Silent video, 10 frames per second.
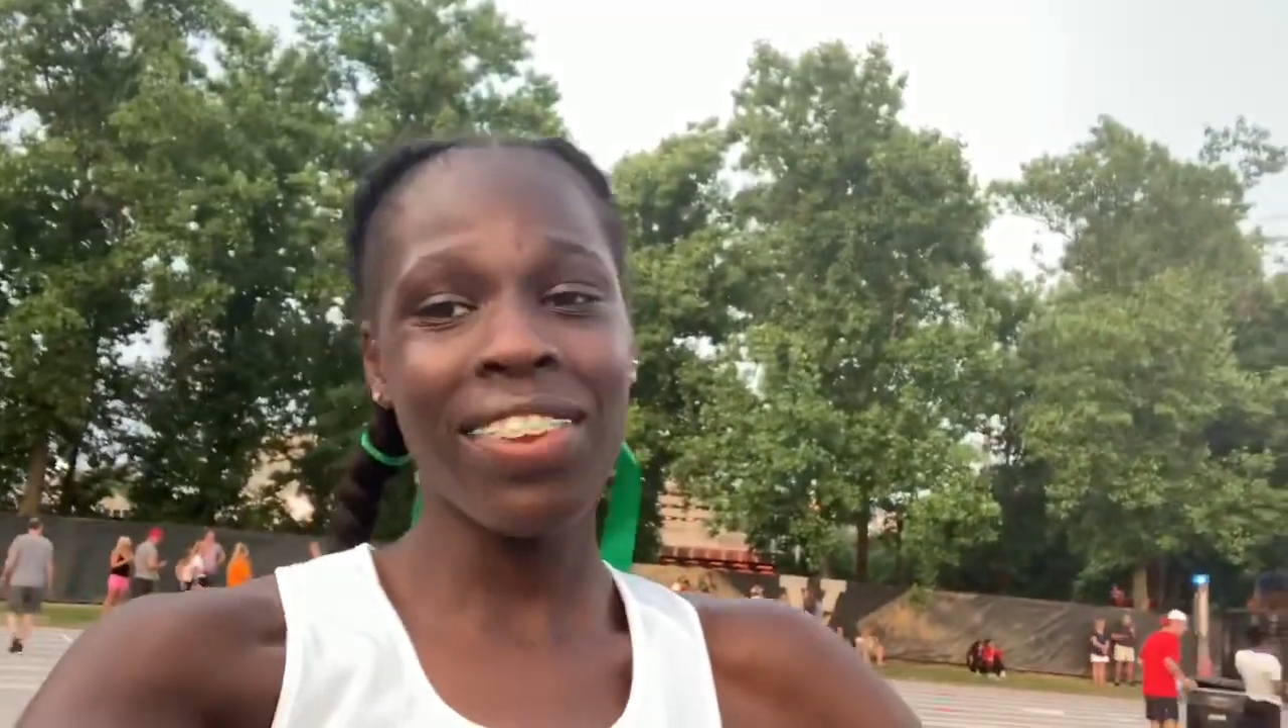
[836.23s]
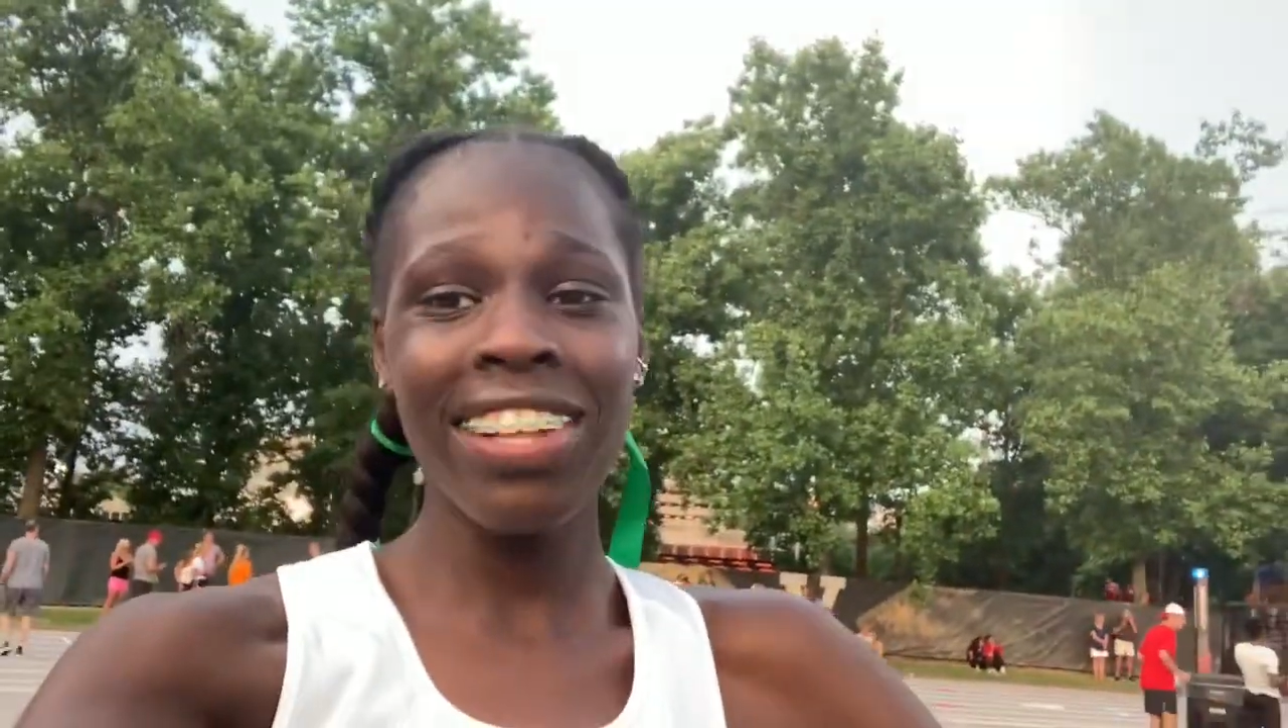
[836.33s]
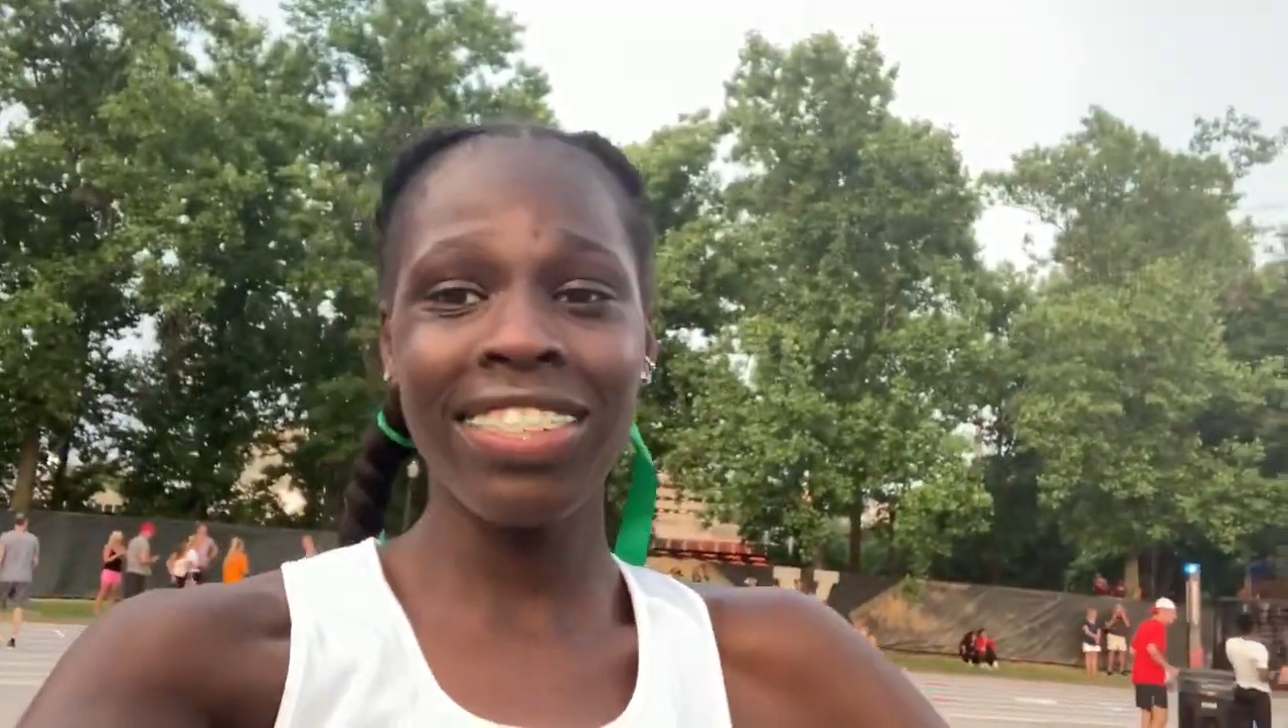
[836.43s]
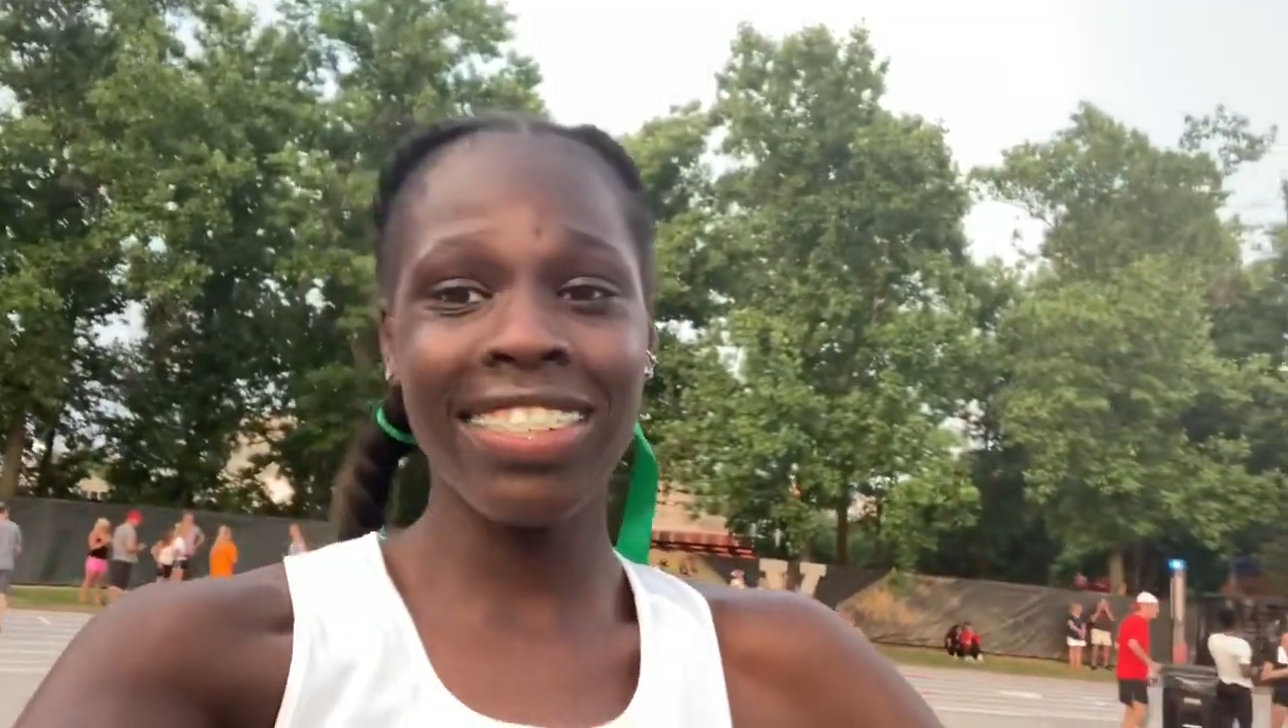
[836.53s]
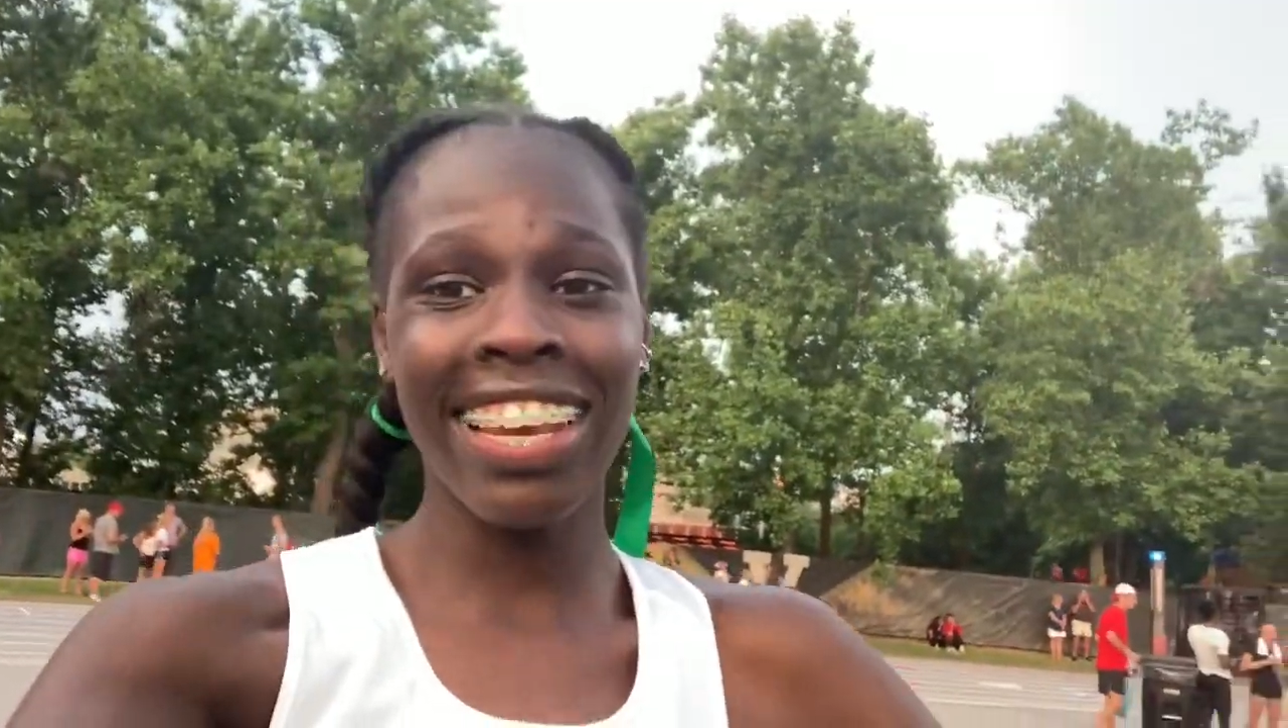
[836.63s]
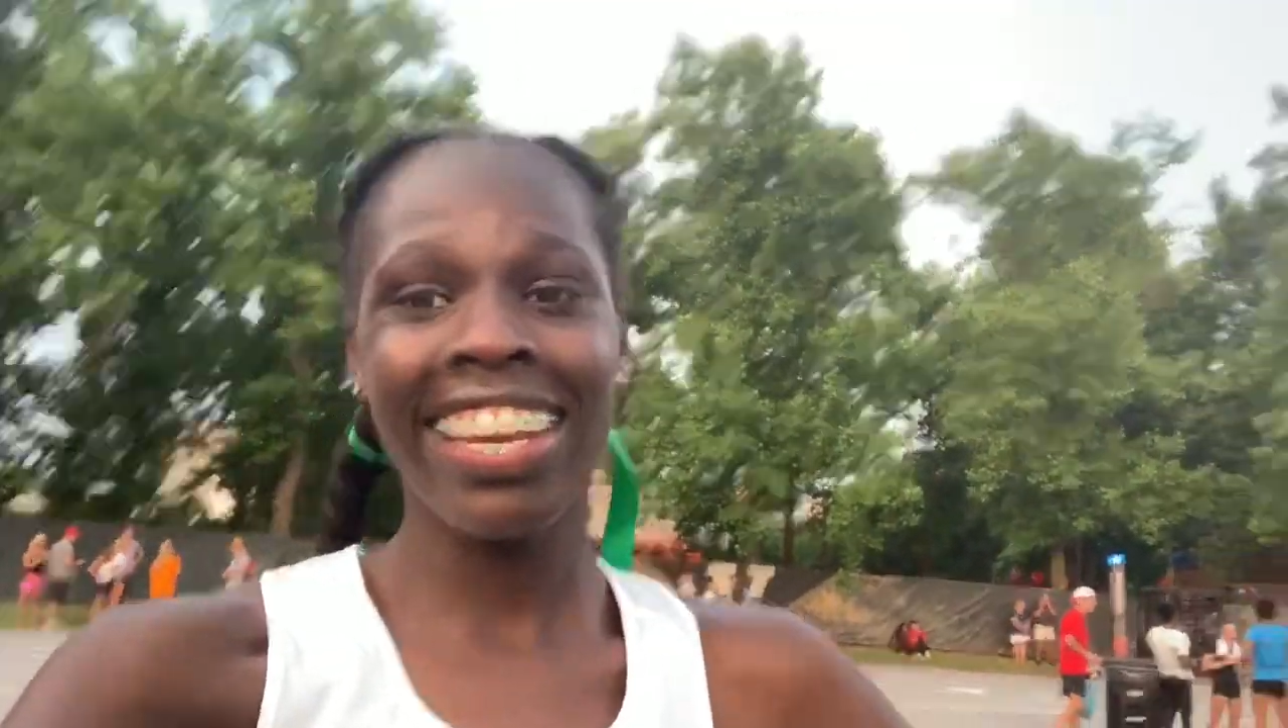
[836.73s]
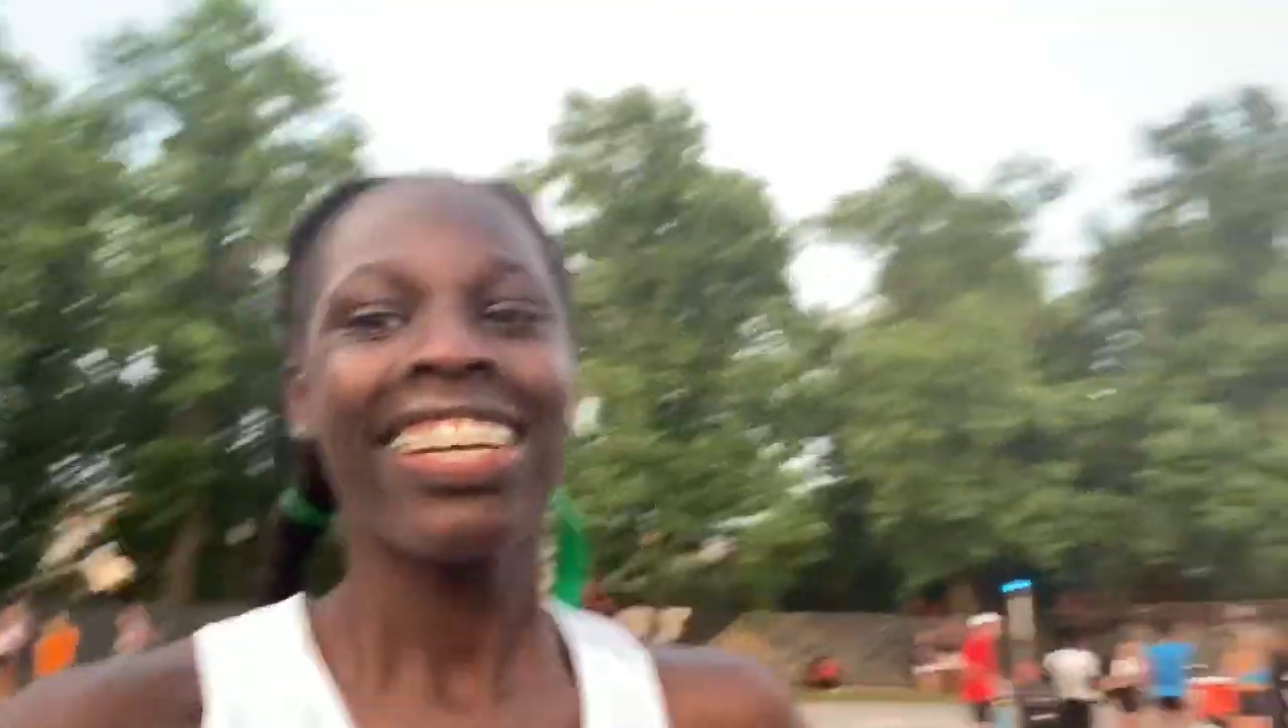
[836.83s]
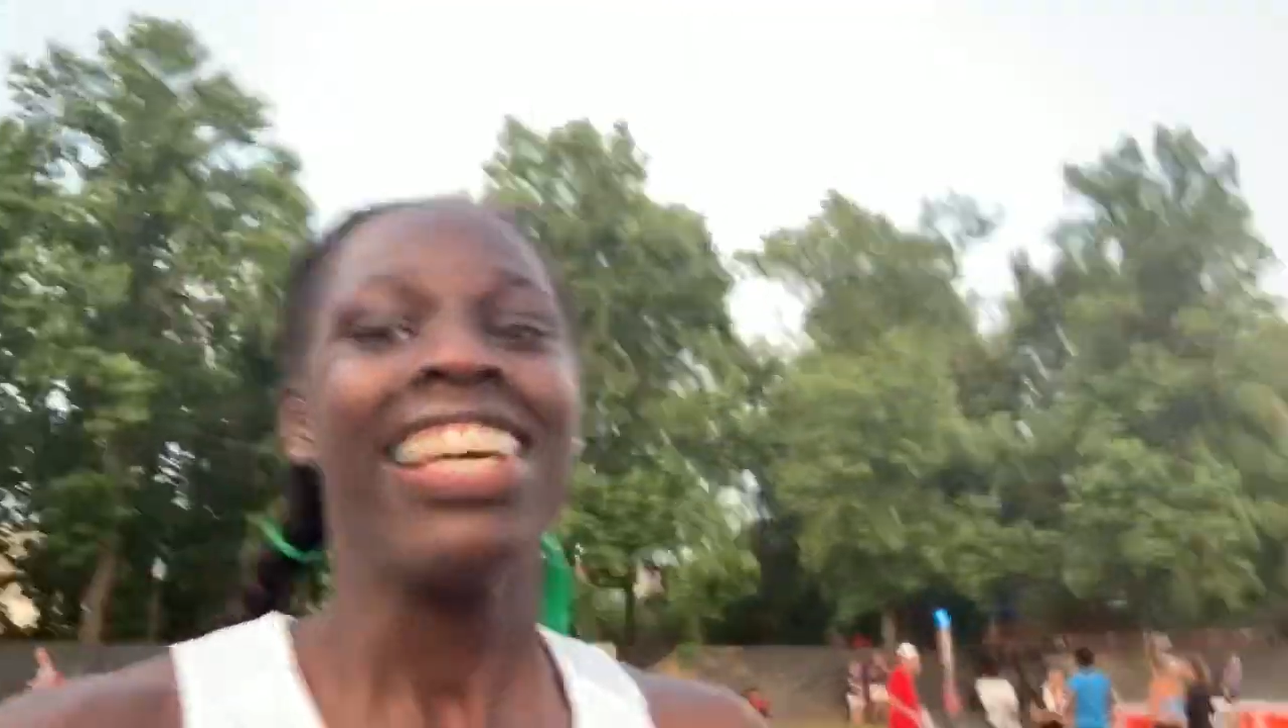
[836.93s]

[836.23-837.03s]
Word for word: I just did?